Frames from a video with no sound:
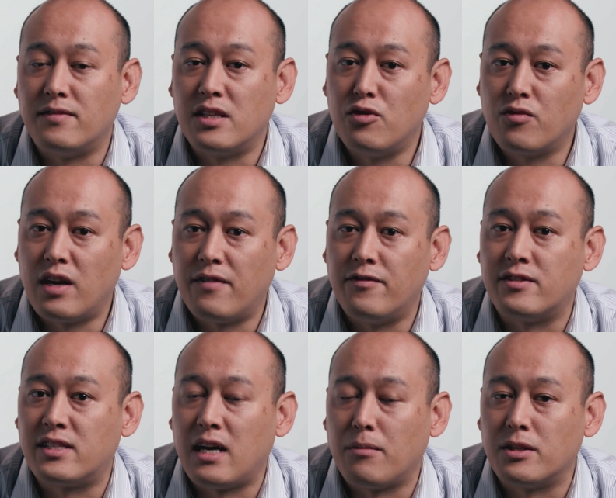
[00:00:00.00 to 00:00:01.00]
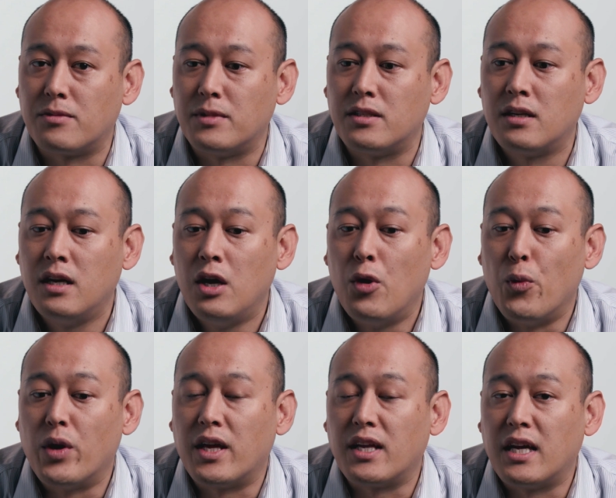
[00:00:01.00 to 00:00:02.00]
xenograft establishment, we
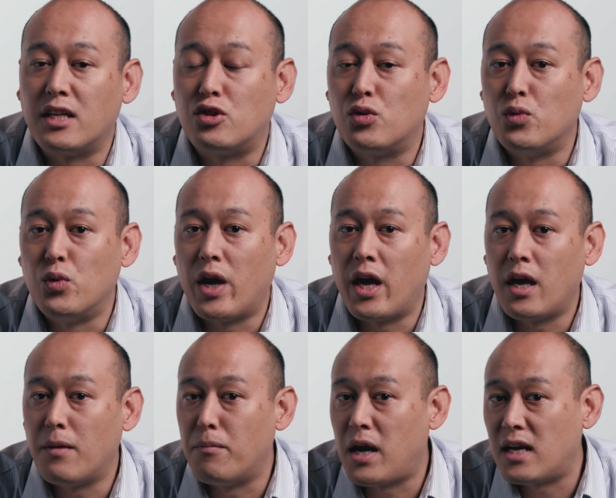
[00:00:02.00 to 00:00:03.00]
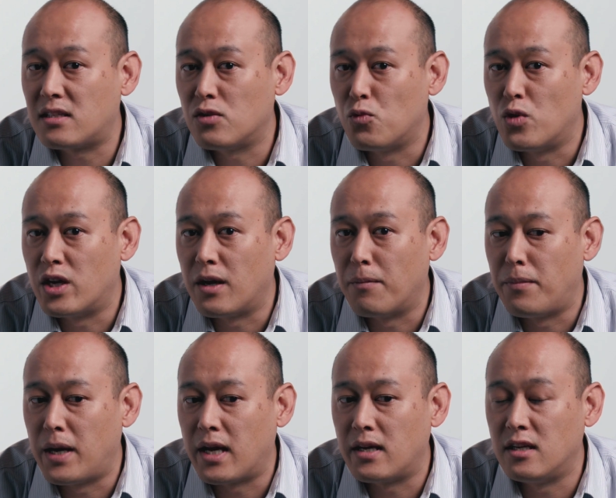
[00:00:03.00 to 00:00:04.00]
can get to a master working
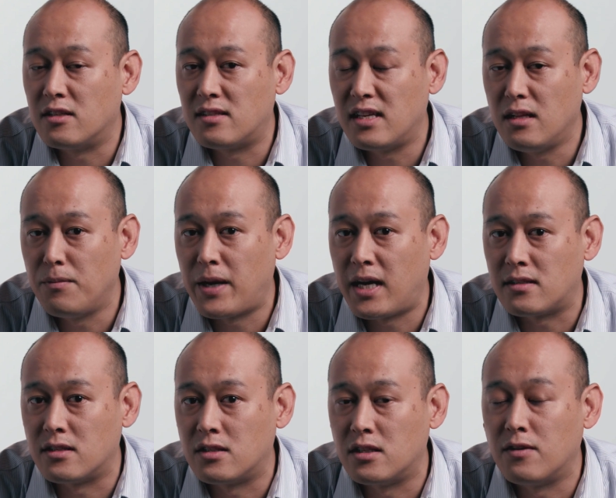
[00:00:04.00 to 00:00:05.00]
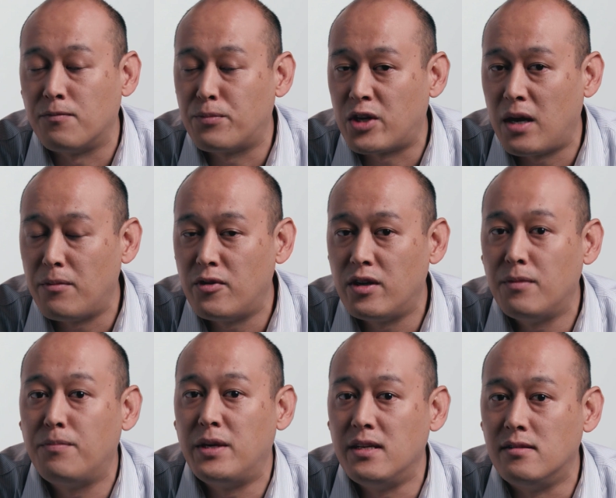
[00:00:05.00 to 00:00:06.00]
bank in a single passage. In the primary
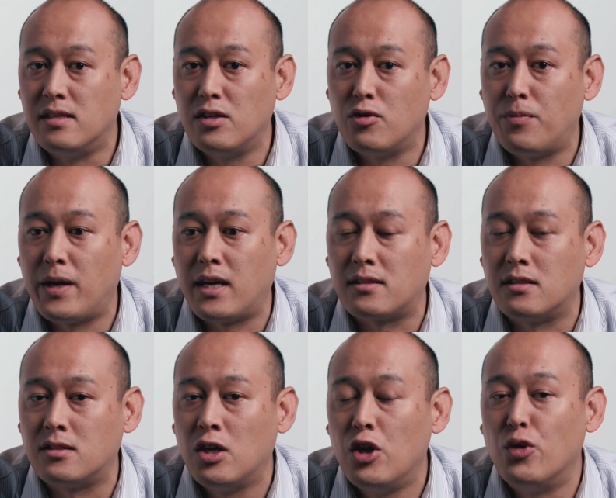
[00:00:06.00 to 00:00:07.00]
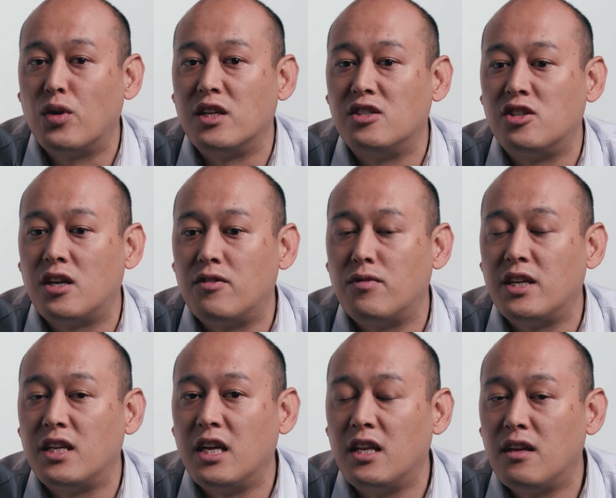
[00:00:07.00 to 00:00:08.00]
P0 passage, you can
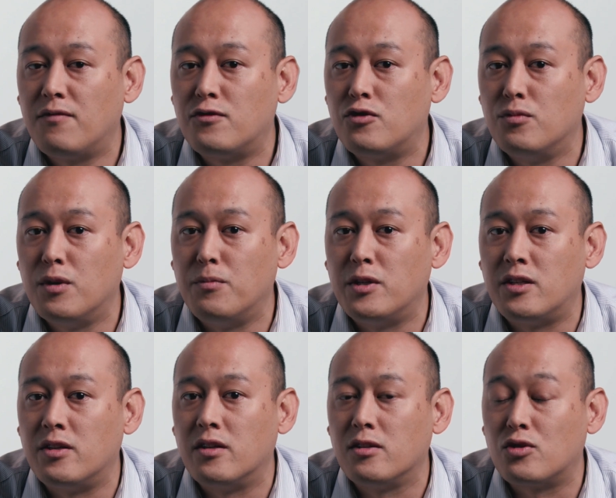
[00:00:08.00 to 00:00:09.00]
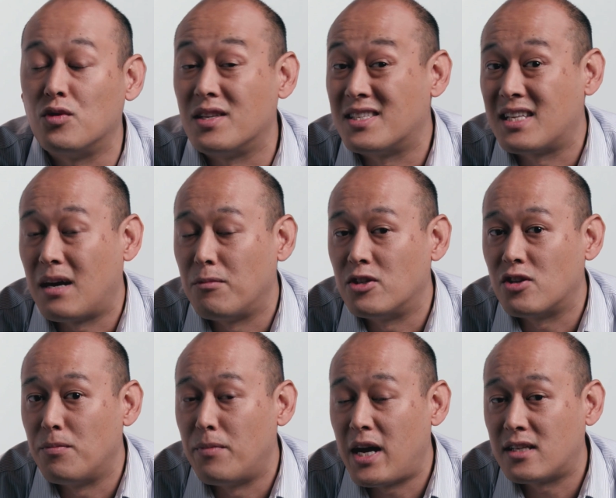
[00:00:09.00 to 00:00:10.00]
generate enough tumor materials to establish a
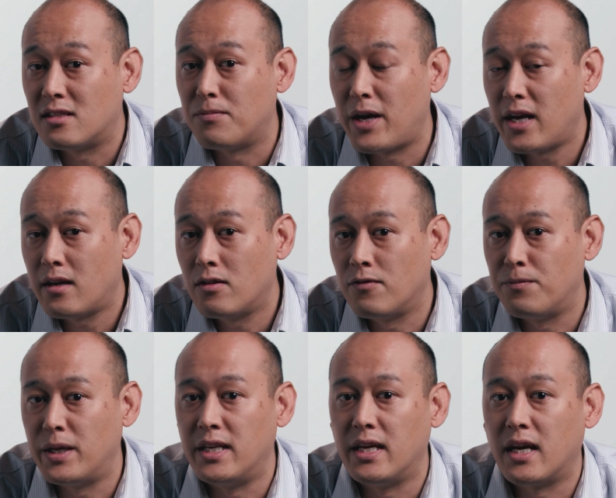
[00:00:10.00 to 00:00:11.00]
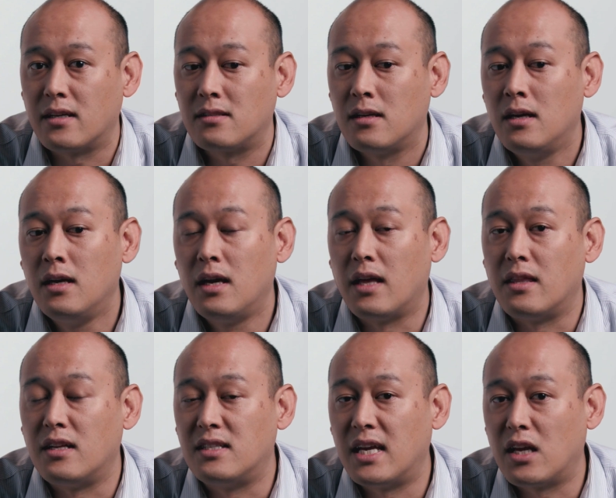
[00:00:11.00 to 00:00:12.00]
master bank of PDX, and
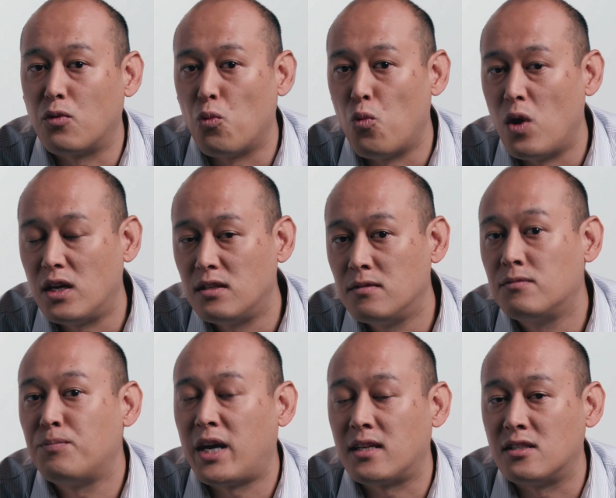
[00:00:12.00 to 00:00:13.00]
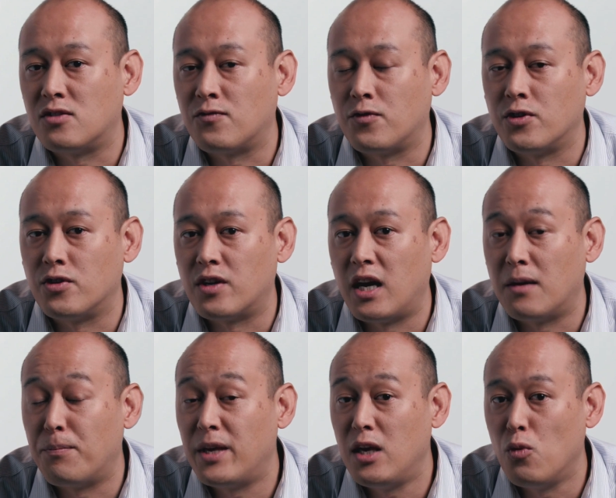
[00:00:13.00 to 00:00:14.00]
then take it one passage further at
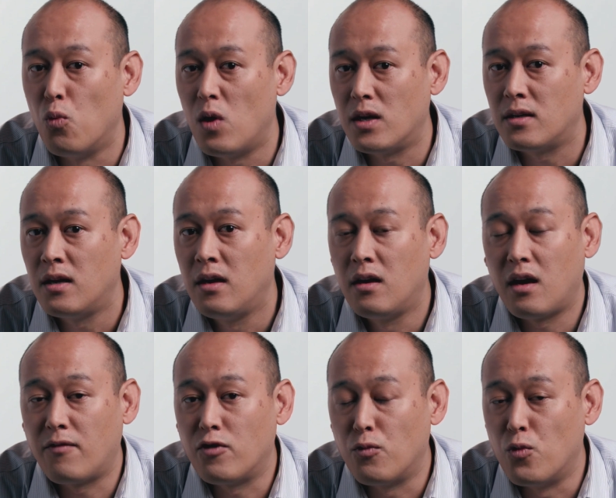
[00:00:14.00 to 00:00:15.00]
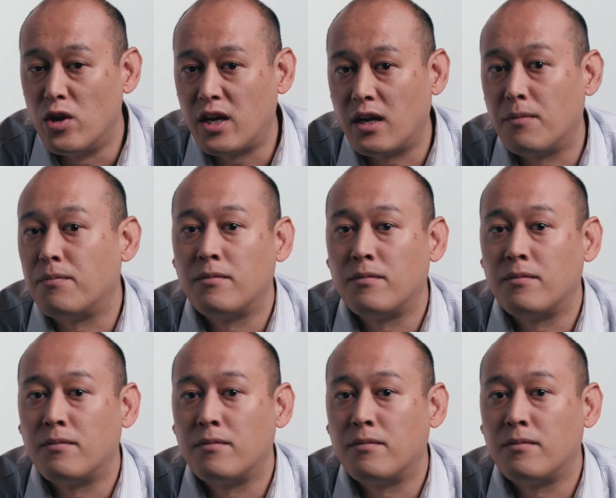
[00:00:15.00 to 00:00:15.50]
P1, have your working